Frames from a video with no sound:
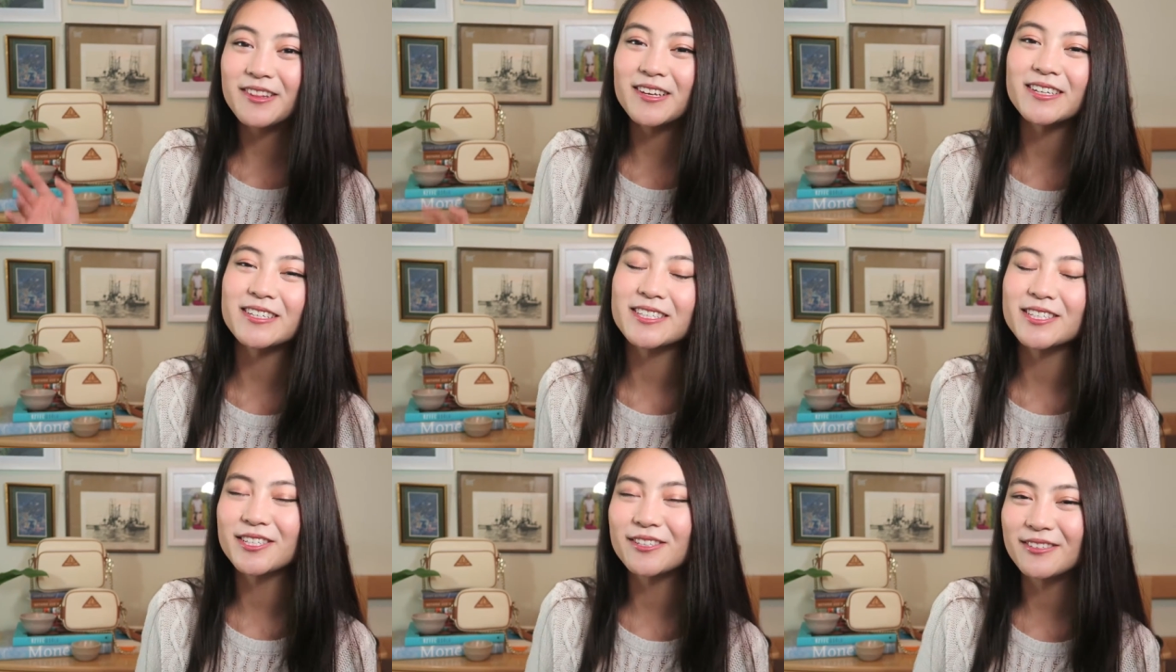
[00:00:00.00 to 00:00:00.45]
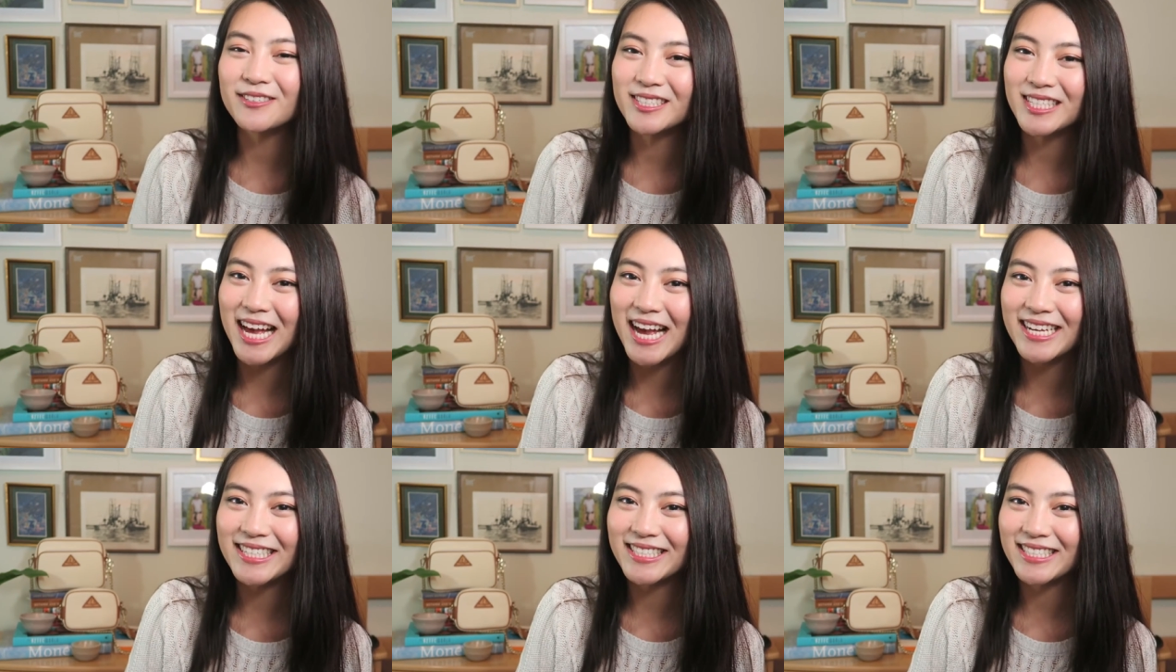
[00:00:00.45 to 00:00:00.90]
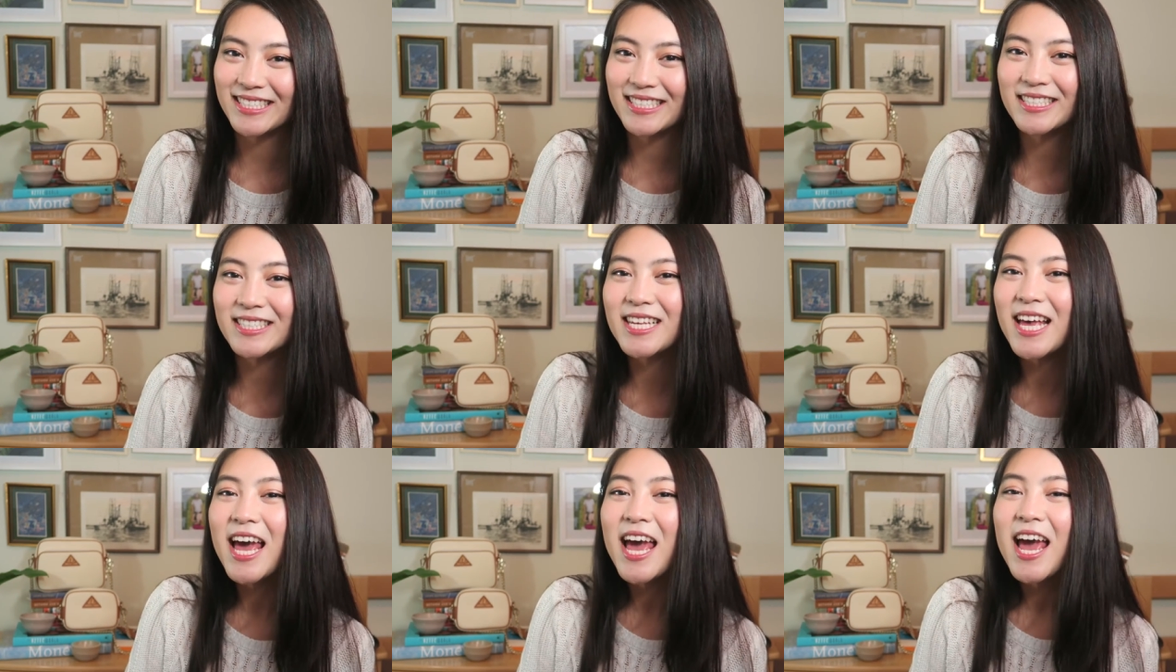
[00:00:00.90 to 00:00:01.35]
There's two
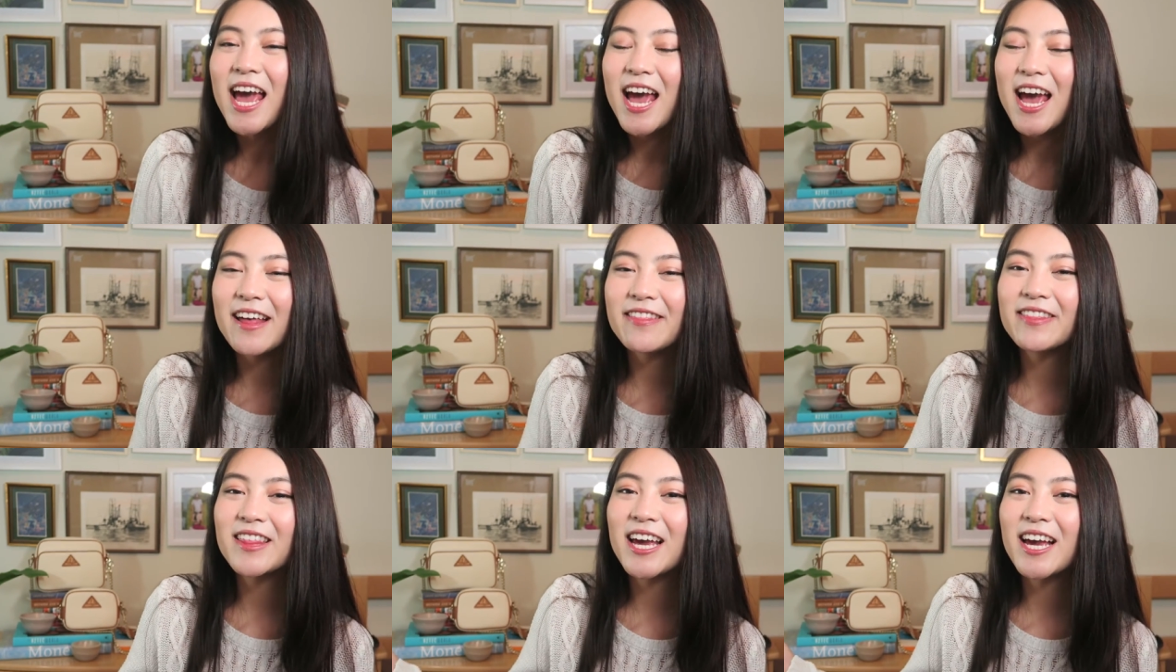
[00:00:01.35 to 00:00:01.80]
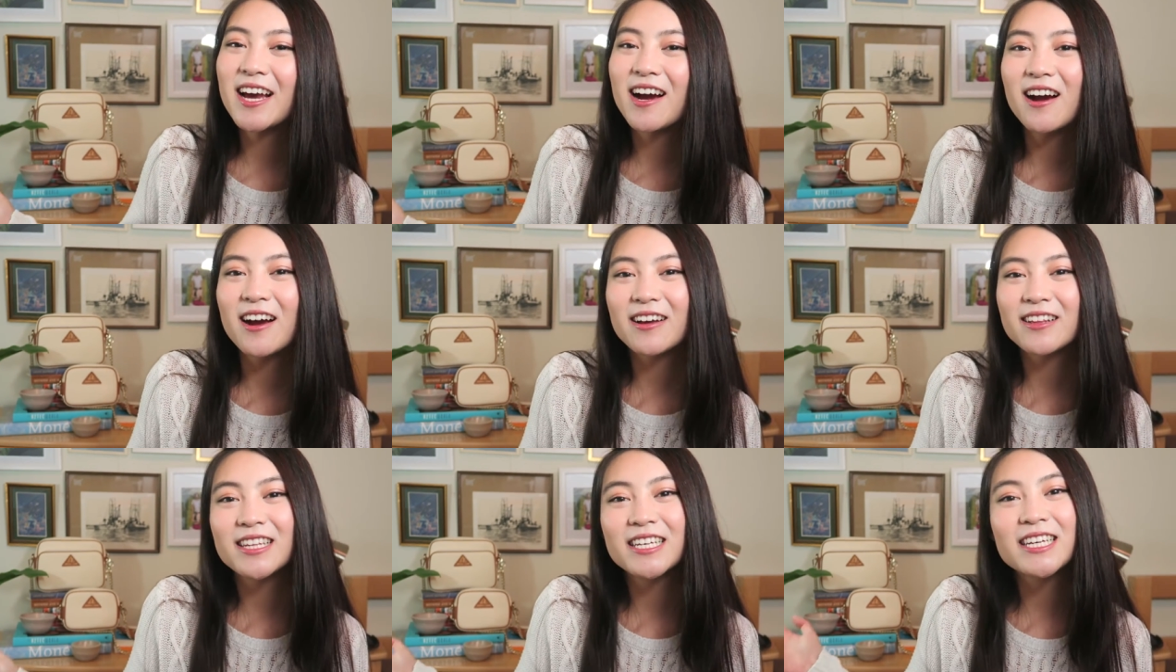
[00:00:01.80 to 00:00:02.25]
sizes, and they are